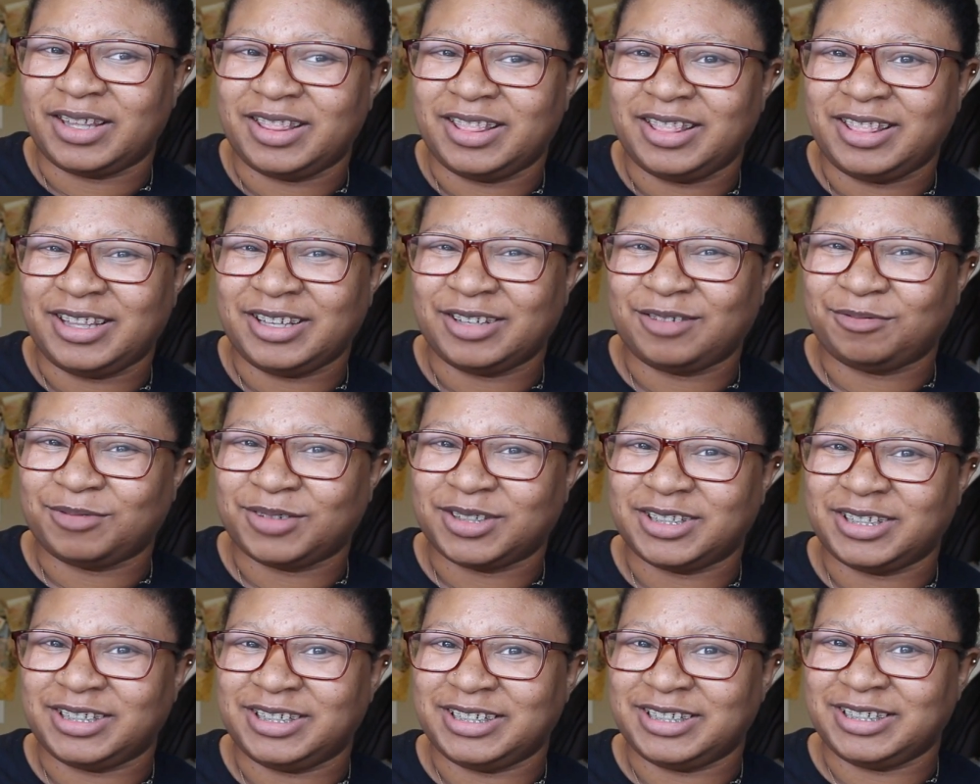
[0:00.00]
this
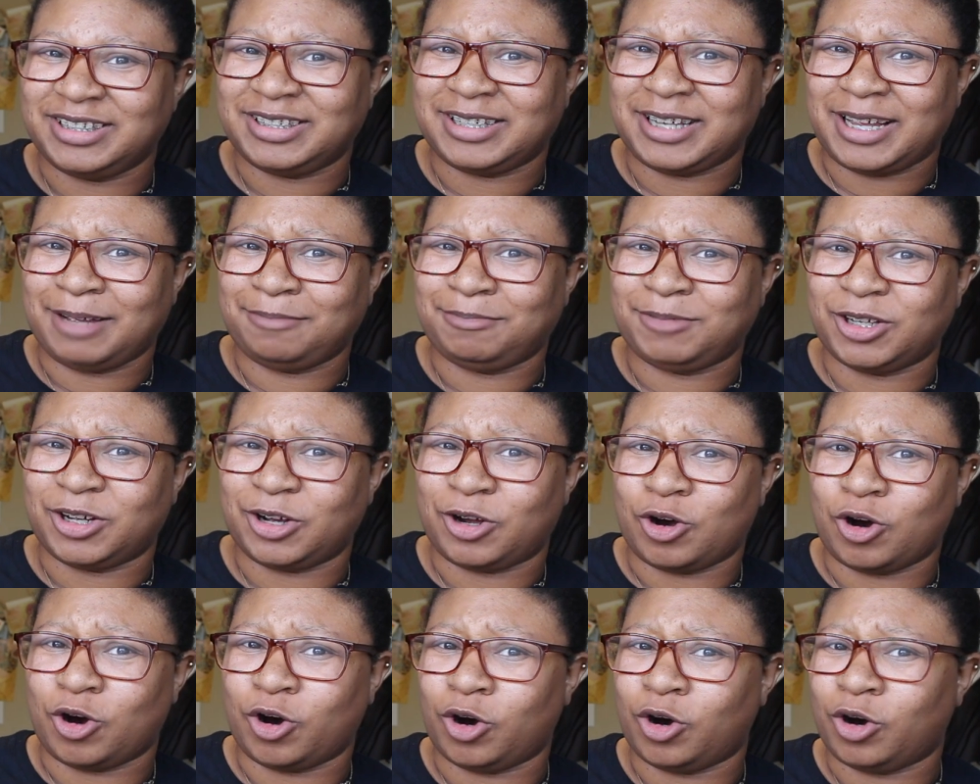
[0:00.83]
was a good time to
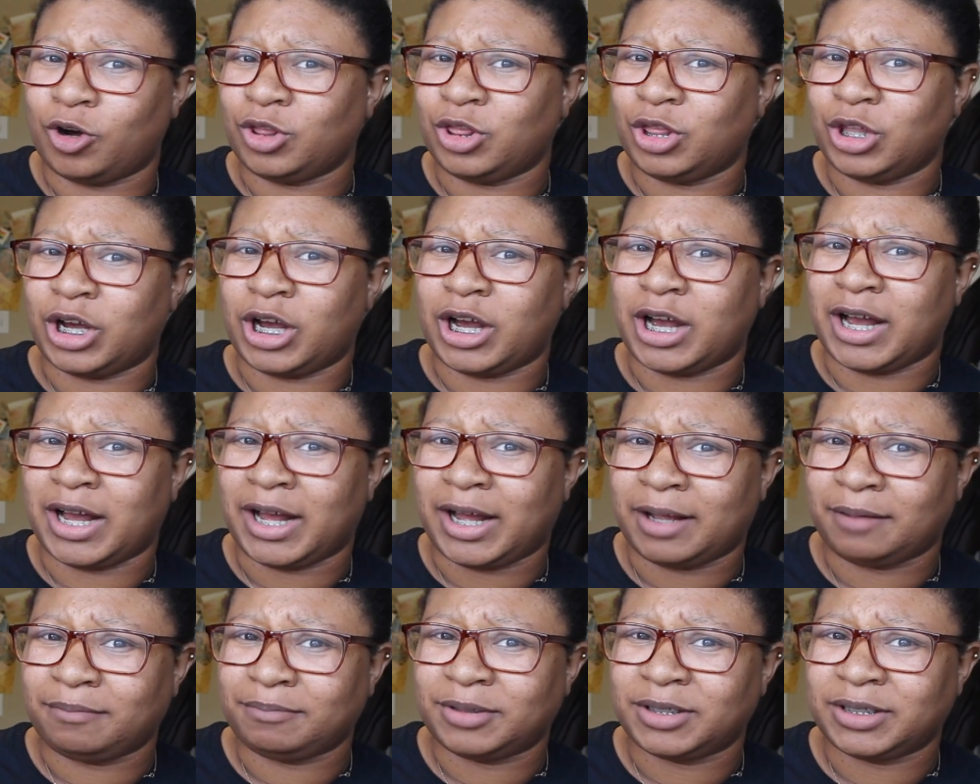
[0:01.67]
call the
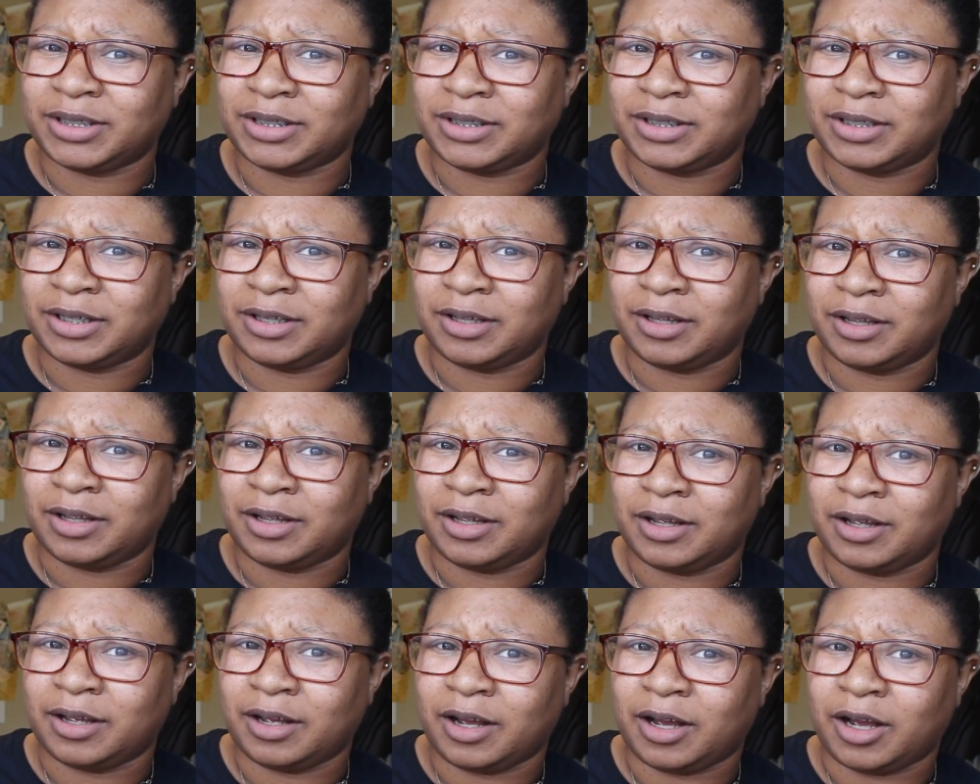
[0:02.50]
cops
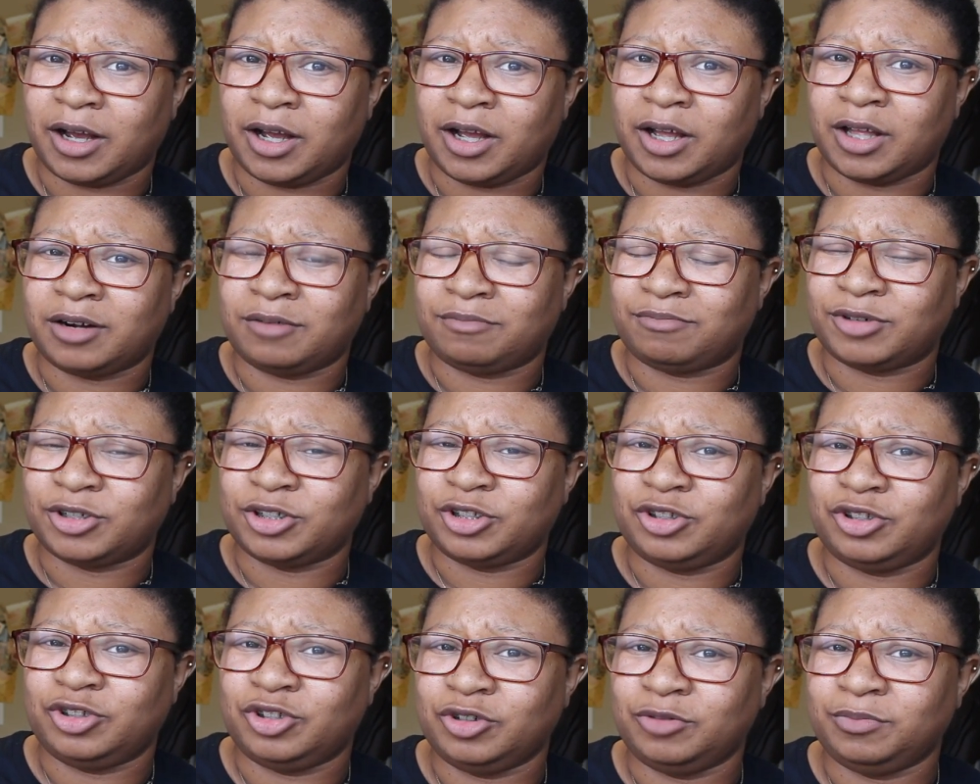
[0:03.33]
on
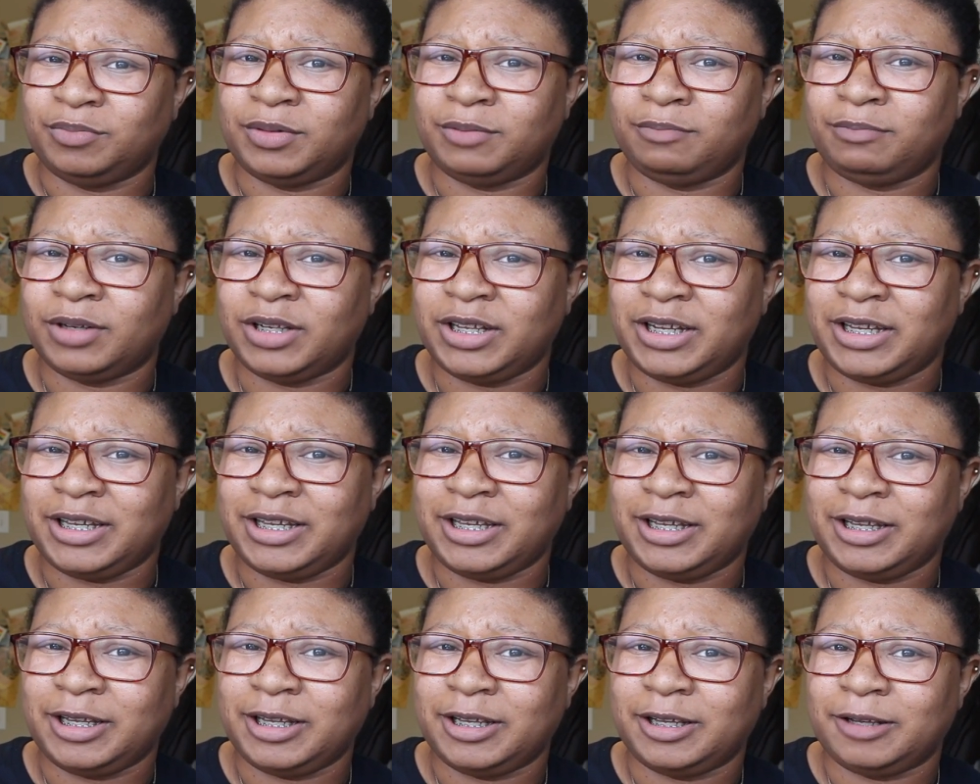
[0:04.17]

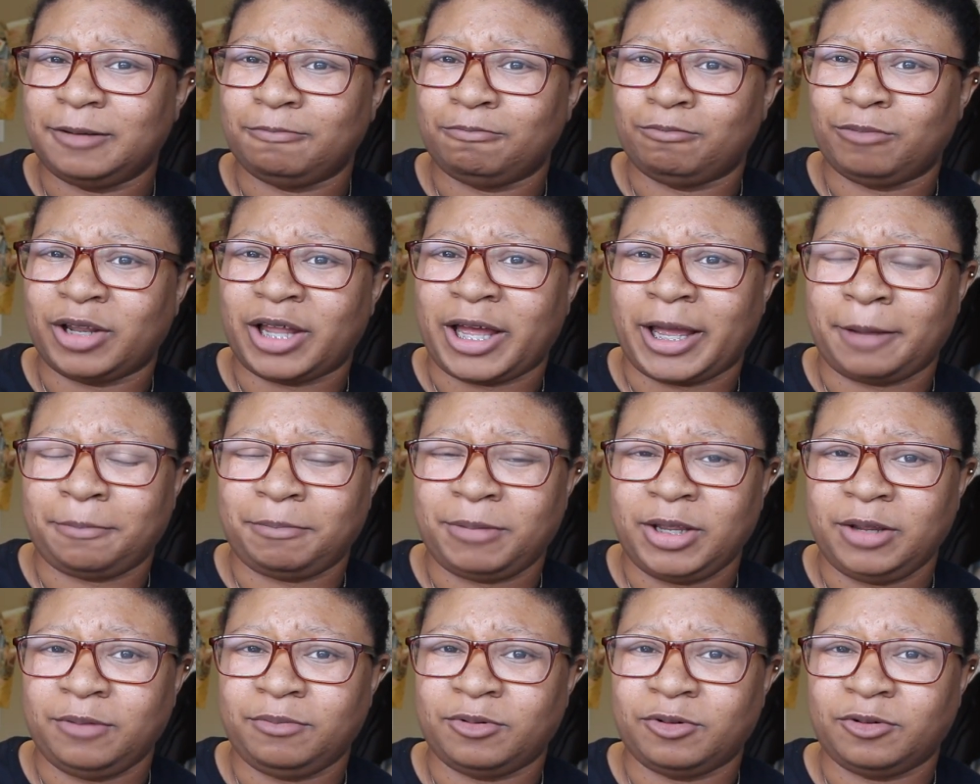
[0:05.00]
presumably black
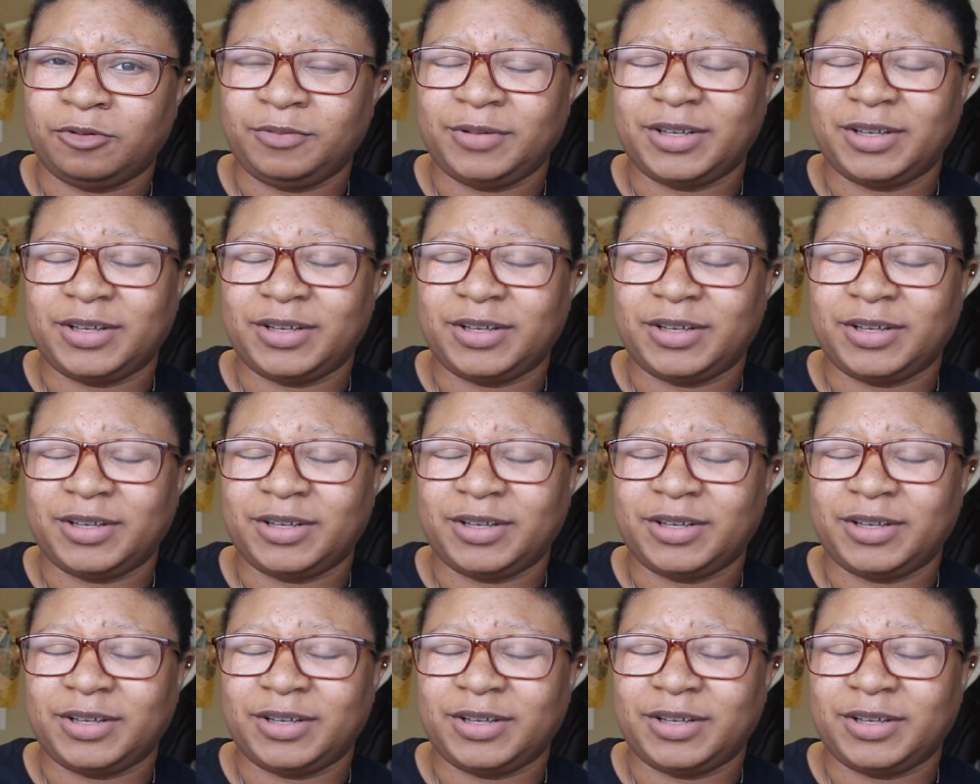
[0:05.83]
people